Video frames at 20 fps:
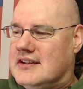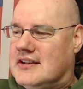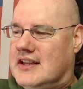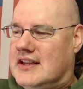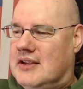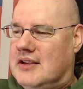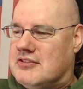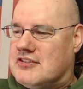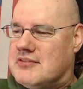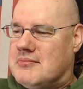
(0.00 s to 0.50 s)

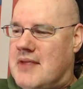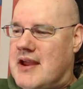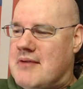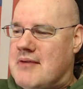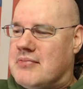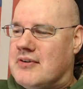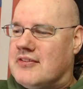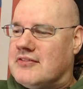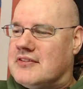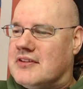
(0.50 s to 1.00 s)
He was a
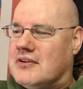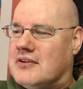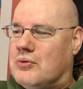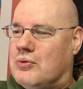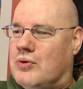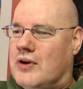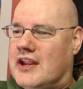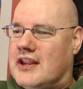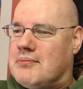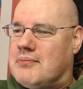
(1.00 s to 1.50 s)
member of the
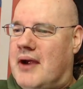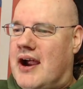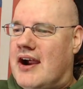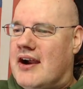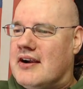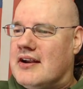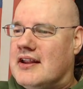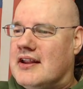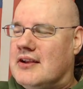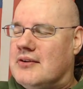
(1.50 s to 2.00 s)
Whig
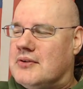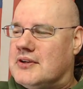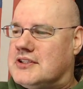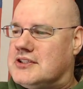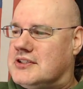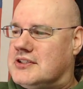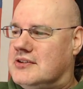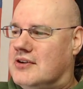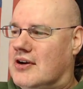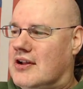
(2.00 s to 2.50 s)
Party,
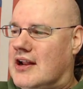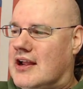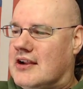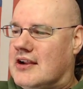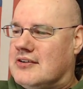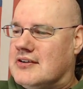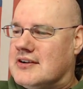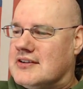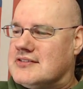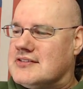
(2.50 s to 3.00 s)
which no
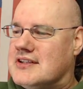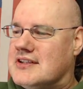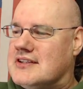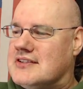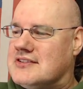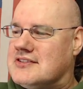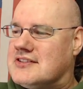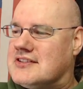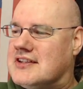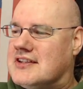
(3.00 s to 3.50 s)
longer
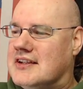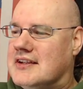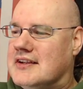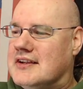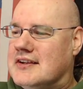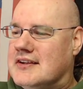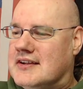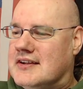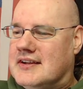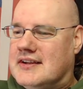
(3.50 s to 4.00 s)
exists,
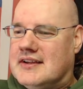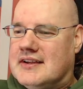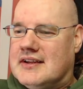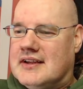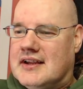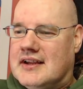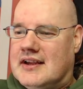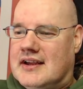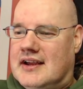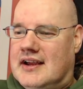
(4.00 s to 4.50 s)

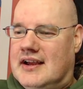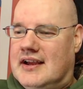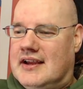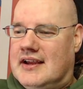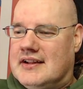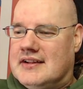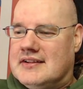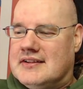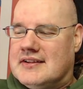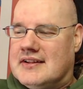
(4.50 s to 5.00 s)

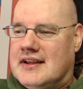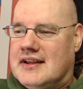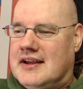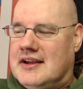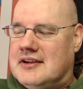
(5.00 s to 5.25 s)
and